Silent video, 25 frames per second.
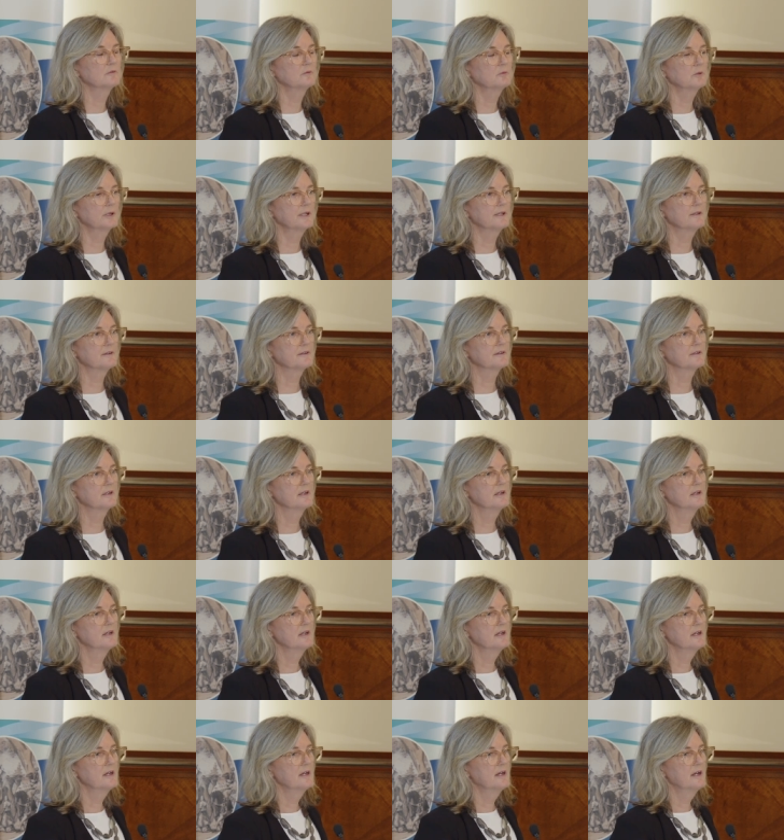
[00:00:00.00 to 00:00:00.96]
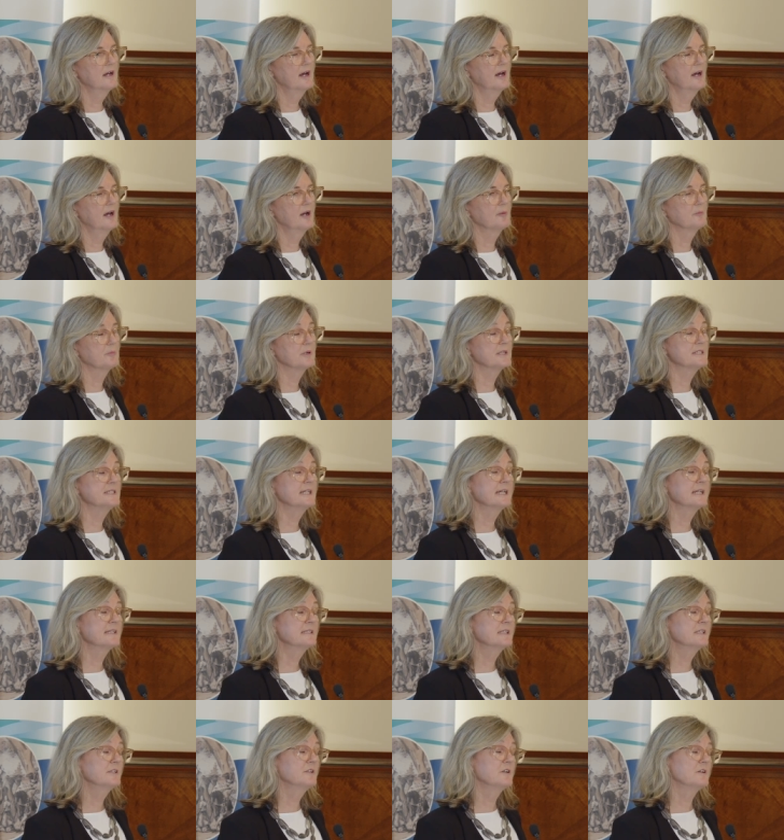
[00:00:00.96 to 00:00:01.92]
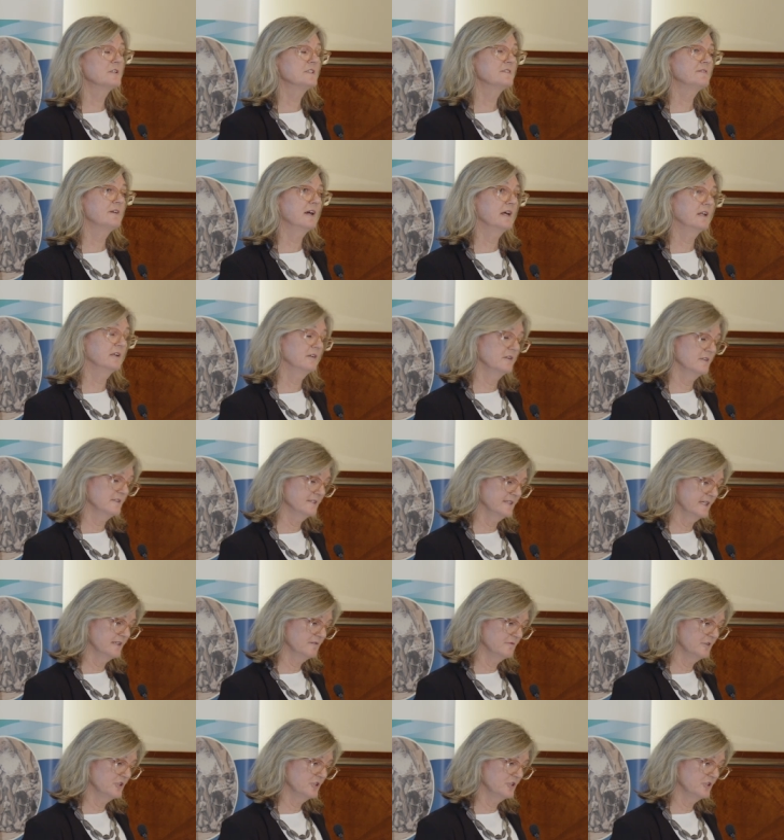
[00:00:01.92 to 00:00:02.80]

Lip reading: with protecting those values and